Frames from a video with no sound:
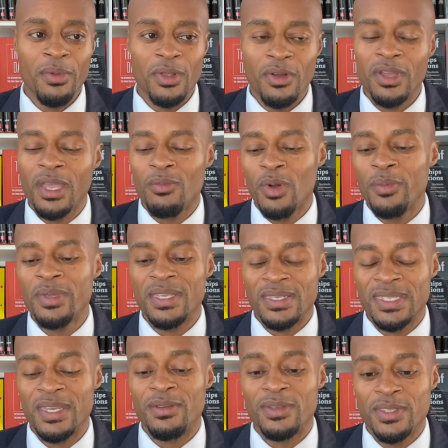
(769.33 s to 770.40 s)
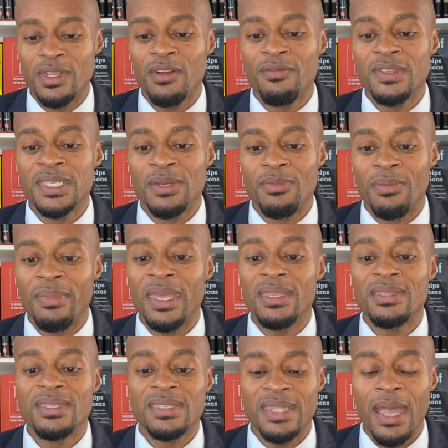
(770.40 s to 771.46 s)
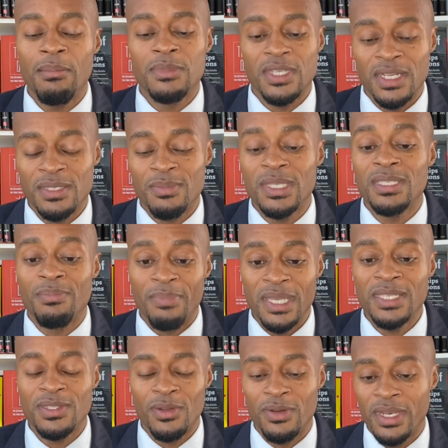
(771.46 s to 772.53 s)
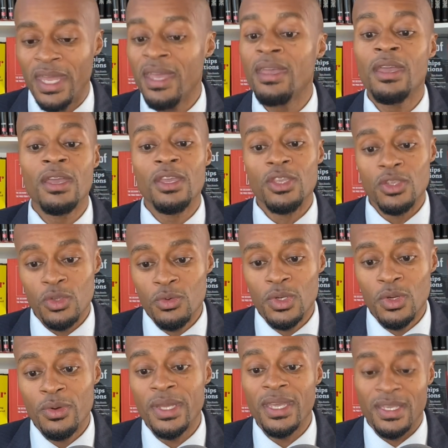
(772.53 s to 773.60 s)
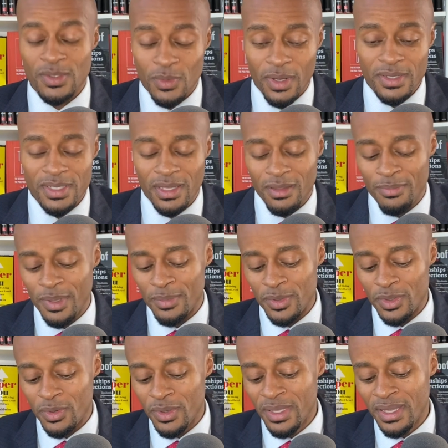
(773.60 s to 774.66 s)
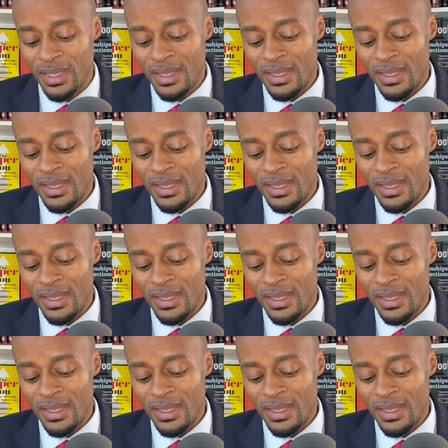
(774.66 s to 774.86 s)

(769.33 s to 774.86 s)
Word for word: We look at what we can see on the surface and we make snap judgments based on that. You do it as well as other people do it.